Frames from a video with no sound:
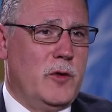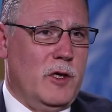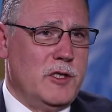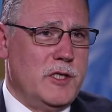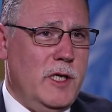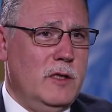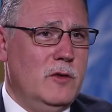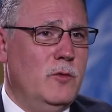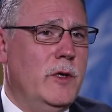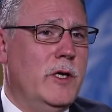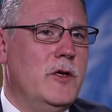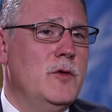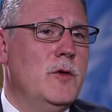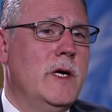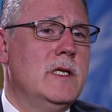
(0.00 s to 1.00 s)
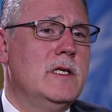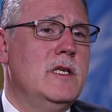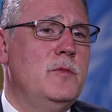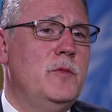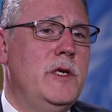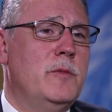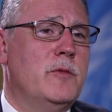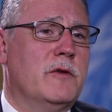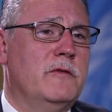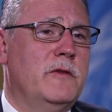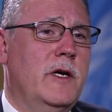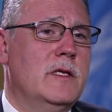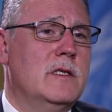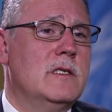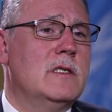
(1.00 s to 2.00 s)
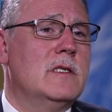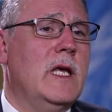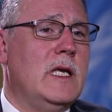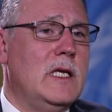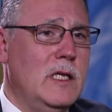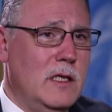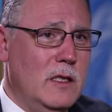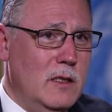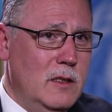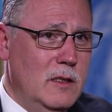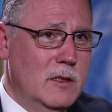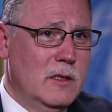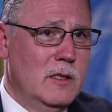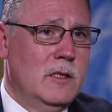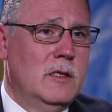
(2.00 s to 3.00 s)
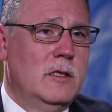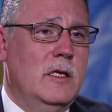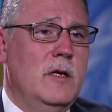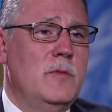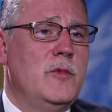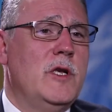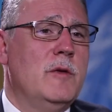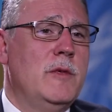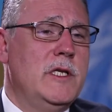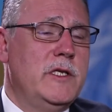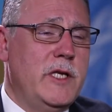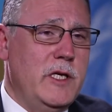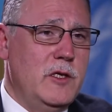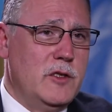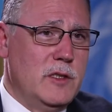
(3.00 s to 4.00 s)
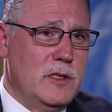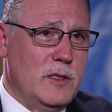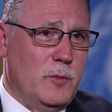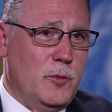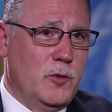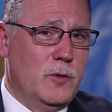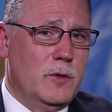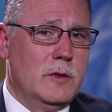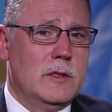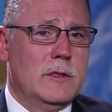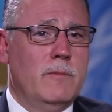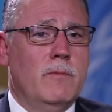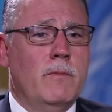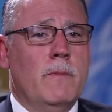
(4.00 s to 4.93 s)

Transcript: project where UNDP provides technical implementation support.